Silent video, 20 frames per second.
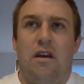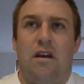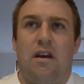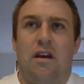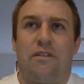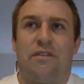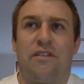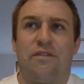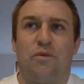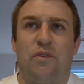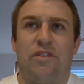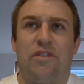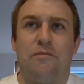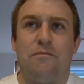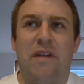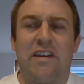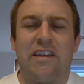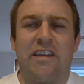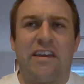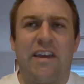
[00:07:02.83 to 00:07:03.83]
I think with the
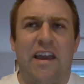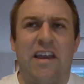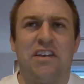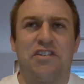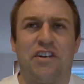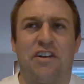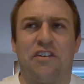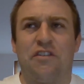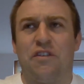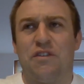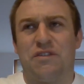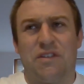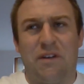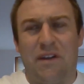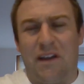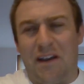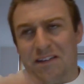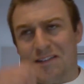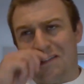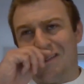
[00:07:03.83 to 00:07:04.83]
medication, I'd also
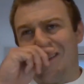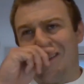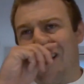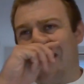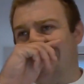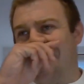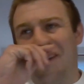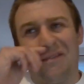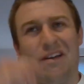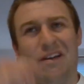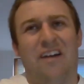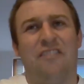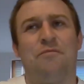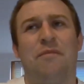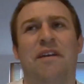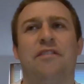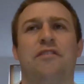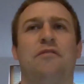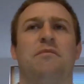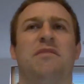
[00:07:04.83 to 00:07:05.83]
like to say that I've
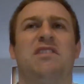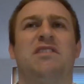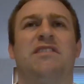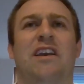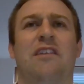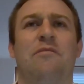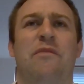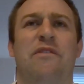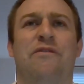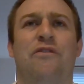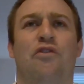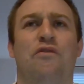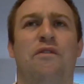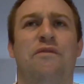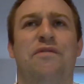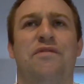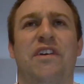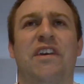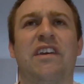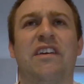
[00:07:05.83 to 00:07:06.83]
made the mistake before of
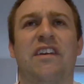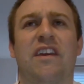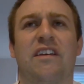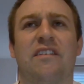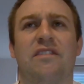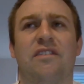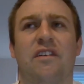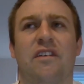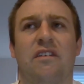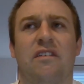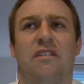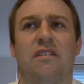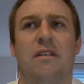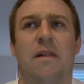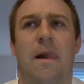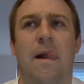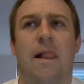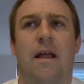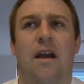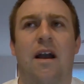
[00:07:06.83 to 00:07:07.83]
thinking that
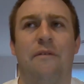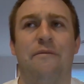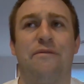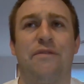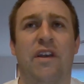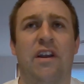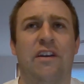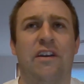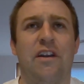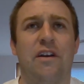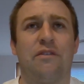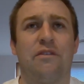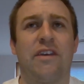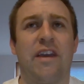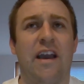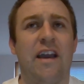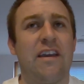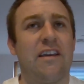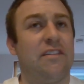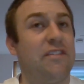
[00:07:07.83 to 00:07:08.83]
I'm feeling
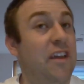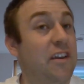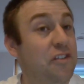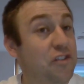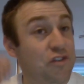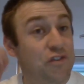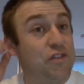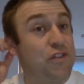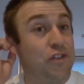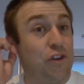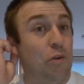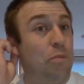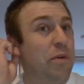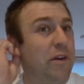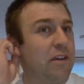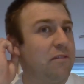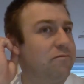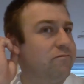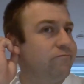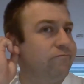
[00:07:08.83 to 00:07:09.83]
okay and then just
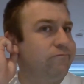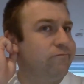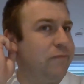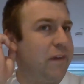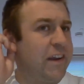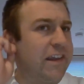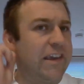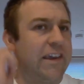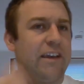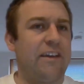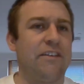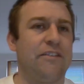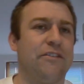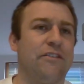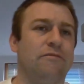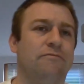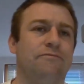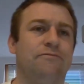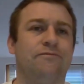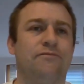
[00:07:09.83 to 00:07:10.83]
stopping
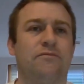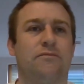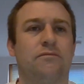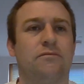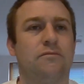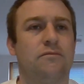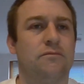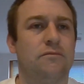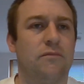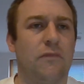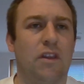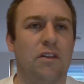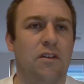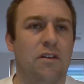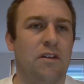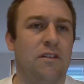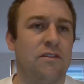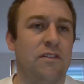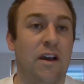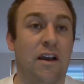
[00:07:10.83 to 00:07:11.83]
medication.
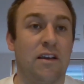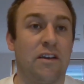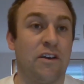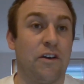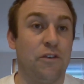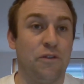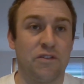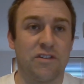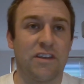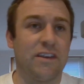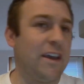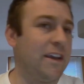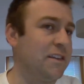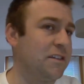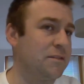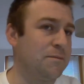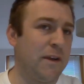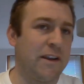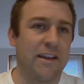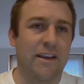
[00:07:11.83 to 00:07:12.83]
And that goes
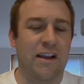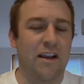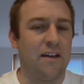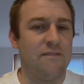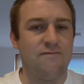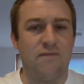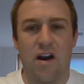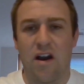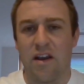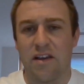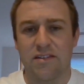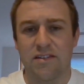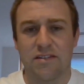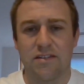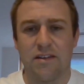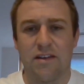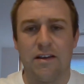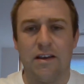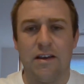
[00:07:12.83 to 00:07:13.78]
against medical advice,